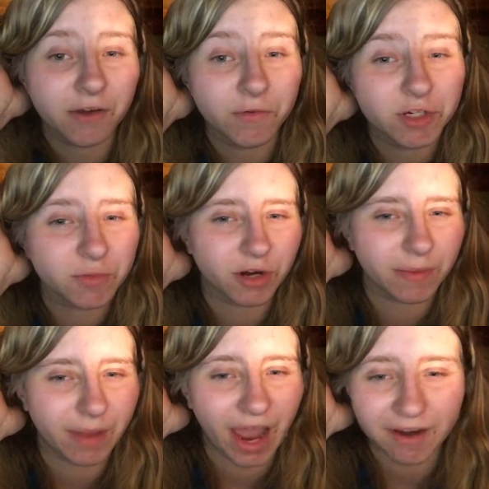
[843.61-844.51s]
Who would you
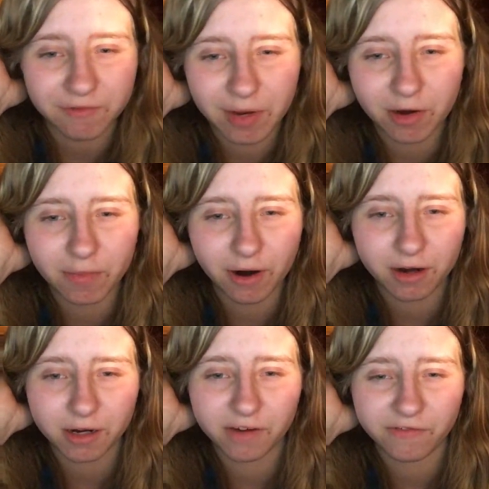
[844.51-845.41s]
bring back from Harry
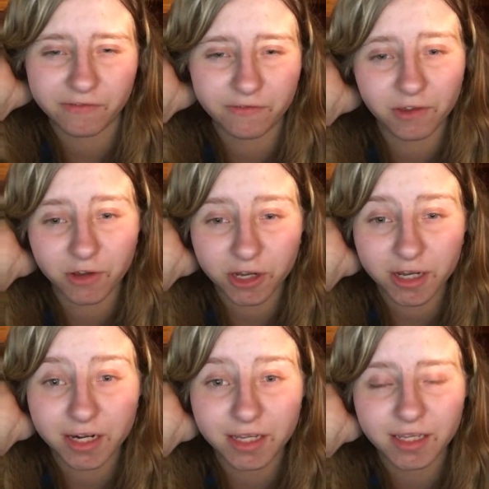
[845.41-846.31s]
Potter if you
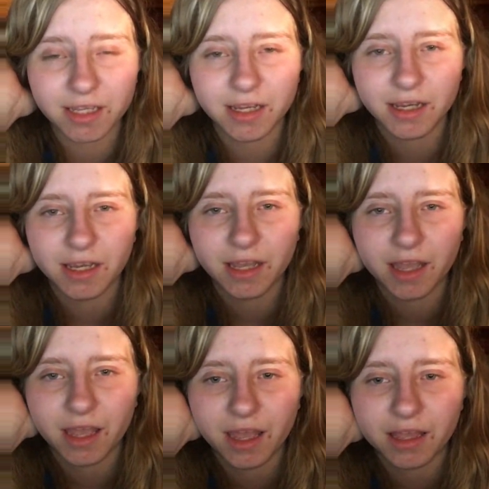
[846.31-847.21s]
could?
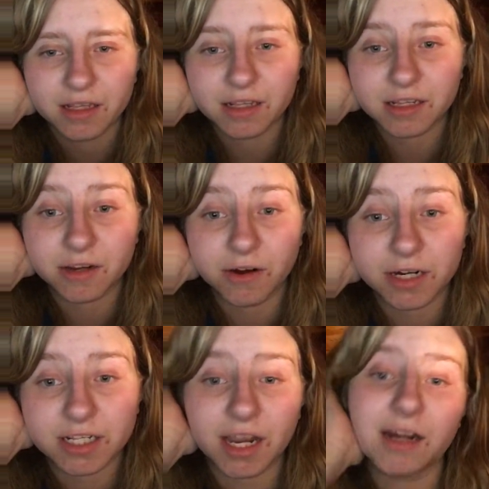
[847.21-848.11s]
So I
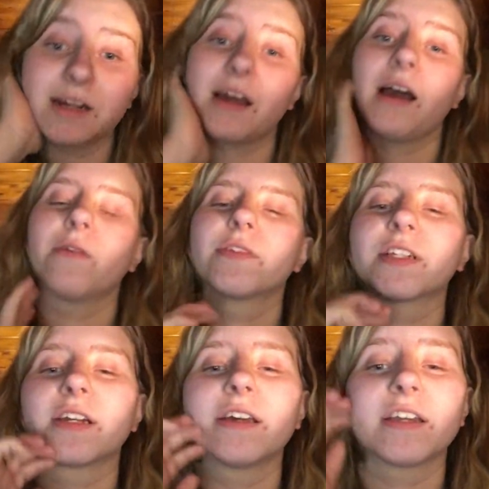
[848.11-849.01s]
decided I was
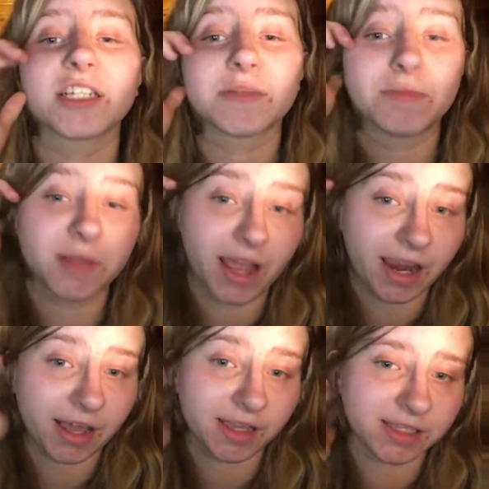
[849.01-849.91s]
gonna
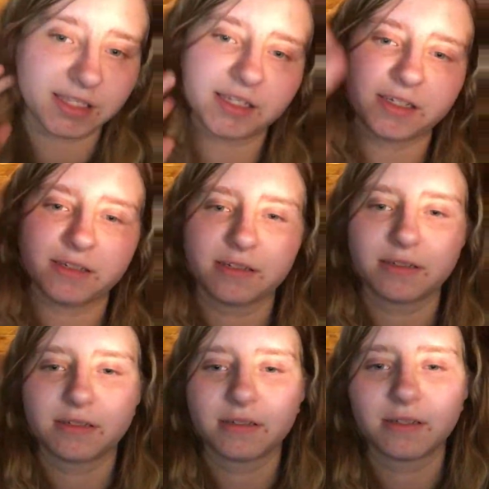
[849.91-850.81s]
explain it.
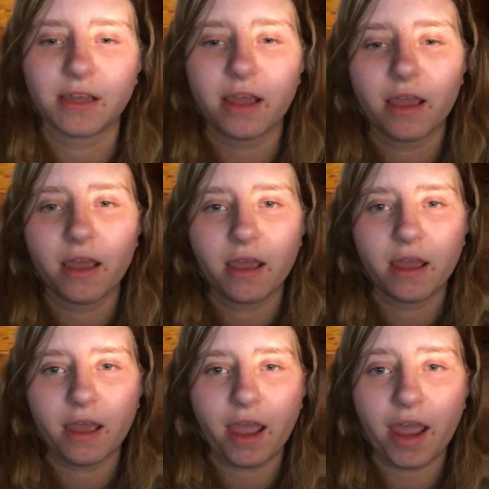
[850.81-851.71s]

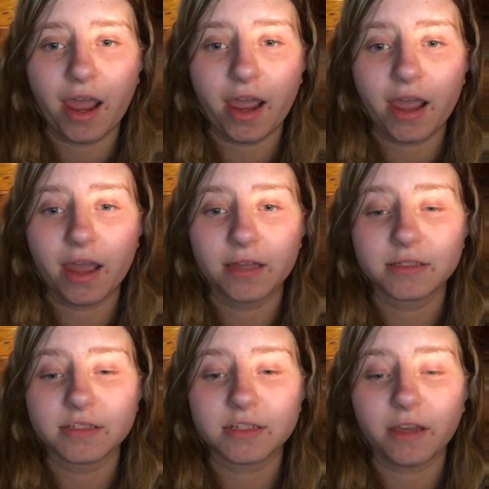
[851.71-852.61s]

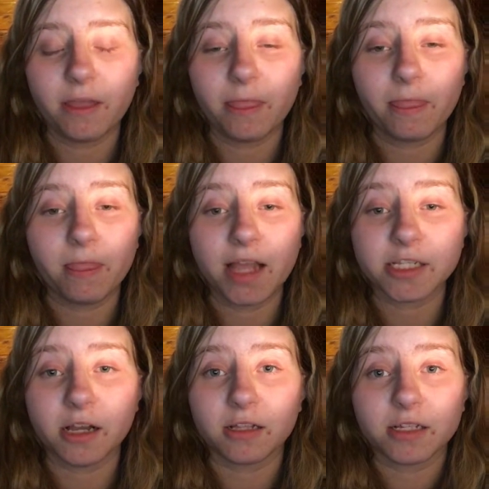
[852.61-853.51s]
And
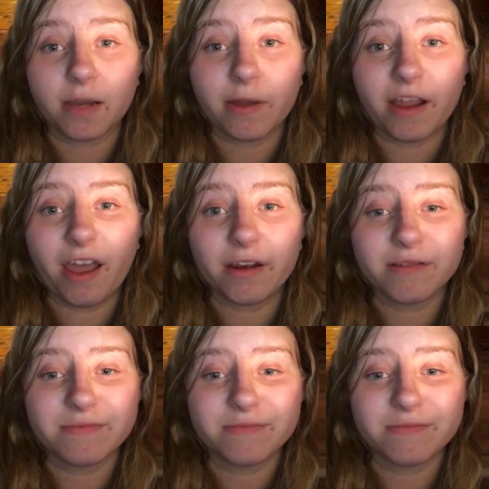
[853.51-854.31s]
that's all the time I got.